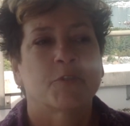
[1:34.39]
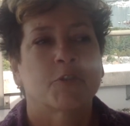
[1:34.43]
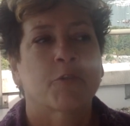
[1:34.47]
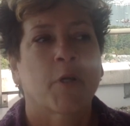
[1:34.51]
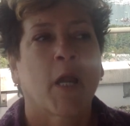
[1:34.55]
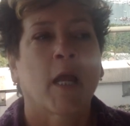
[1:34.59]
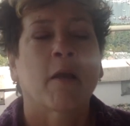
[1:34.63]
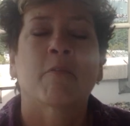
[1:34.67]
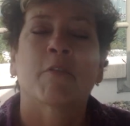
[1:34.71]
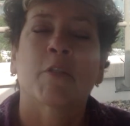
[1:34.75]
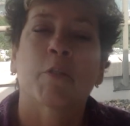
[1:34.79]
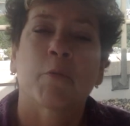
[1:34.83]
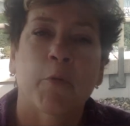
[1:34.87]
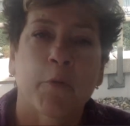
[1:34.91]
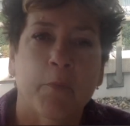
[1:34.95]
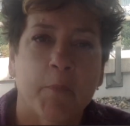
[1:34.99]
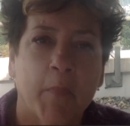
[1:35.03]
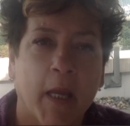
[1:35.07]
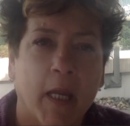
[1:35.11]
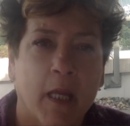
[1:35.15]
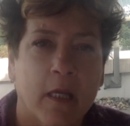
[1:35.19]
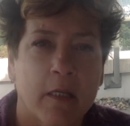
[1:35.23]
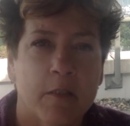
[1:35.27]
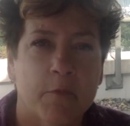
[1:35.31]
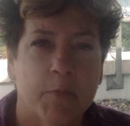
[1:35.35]
Traveling with
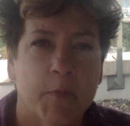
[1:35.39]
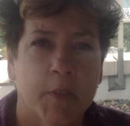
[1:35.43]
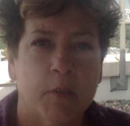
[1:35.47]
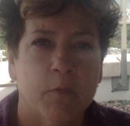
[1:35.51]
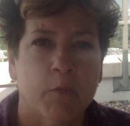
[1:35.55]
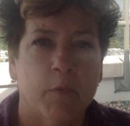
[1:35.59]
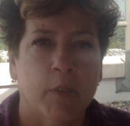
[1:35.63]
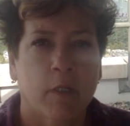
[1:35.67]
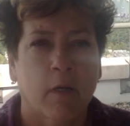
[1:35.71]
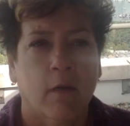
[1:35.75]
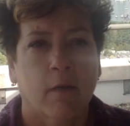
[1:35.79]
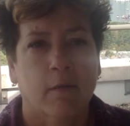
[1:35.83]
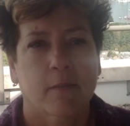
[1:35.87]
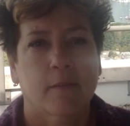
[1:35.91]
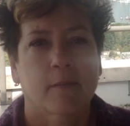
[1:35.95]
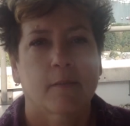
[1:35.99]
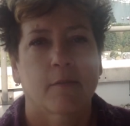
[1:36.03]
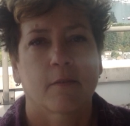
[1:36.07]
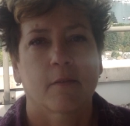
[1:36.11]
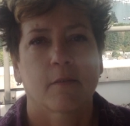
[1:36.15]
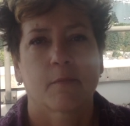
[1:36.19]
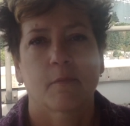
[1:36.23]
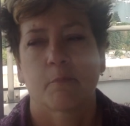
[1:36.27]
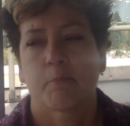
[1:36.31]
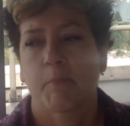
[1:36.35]
my husband when our
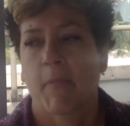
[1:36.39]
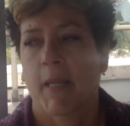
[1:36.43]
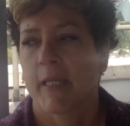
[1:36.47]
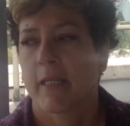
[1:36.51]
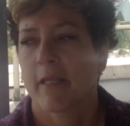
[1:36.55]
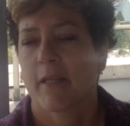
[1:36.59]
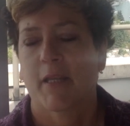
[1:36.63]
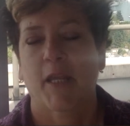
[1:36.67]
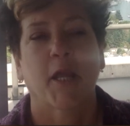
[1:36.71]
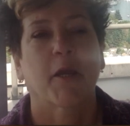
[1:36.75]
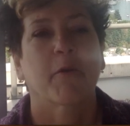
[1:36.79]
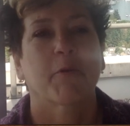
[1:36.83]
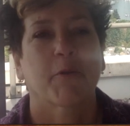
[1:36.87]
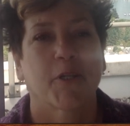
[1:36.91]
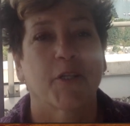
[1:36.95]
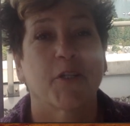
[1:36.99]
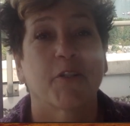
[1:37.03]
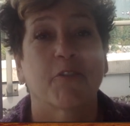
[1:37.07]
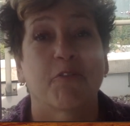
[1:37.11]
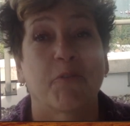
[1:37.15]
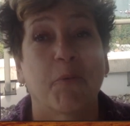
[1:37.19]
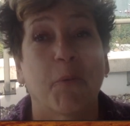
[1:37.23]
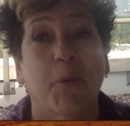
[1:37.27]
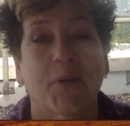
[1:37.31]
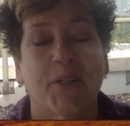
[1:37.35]
bank account can
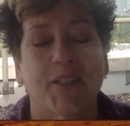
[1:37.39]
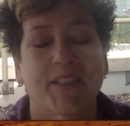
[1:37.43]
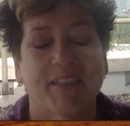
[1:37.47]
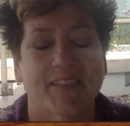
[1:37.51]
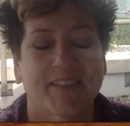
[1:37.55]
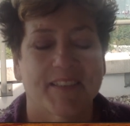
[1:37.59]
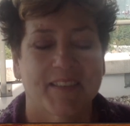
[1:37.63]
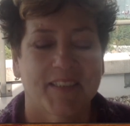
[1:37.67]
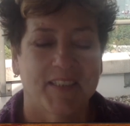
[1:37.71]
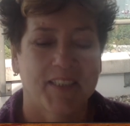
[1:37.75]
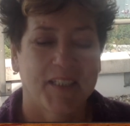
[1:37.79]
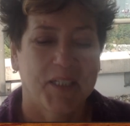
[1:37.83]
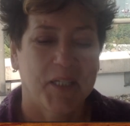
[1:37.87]
afford it.